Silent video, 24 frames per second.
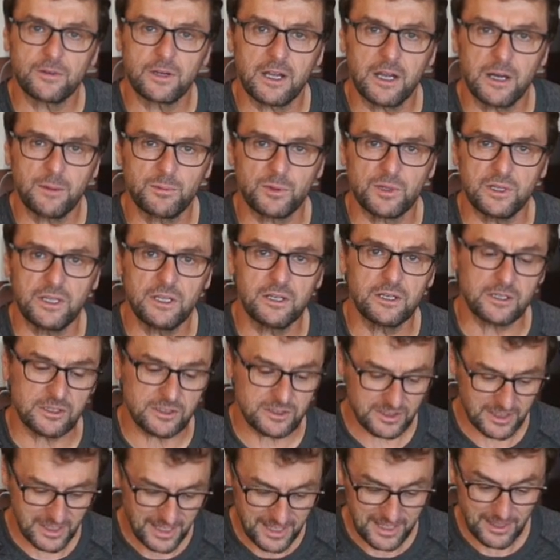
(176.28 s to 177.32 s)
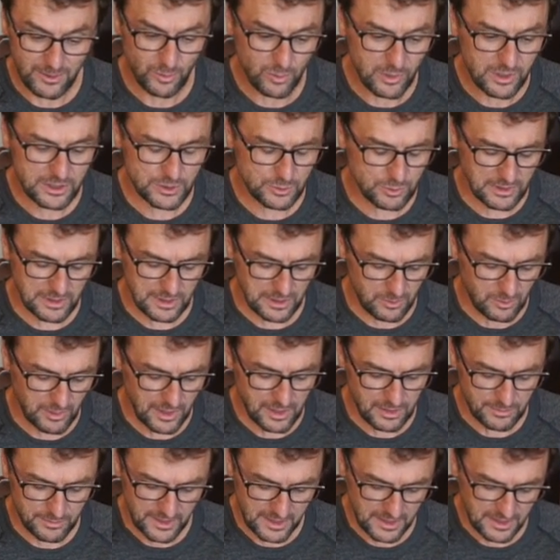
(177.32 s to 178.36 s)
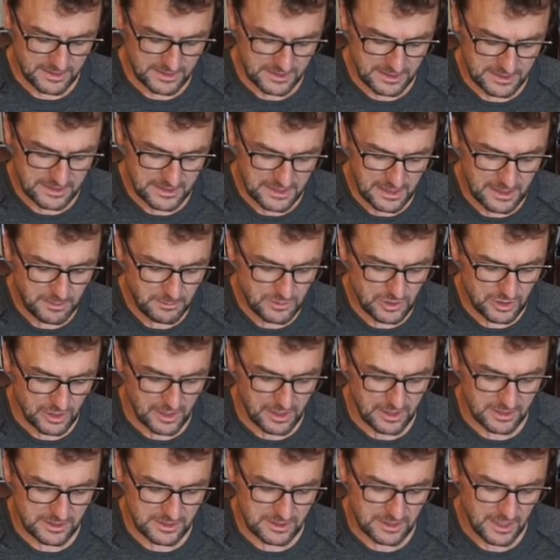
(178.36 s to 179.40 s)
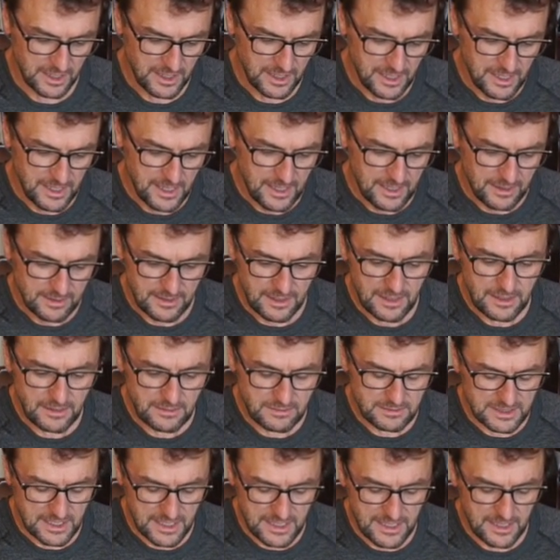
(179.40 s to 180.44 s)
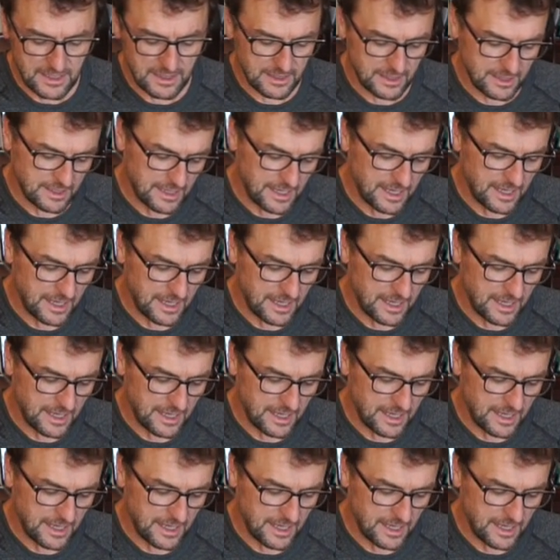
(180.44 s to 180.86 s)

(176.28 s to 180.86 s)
for a couple of years, and it works really well because these team charts, they take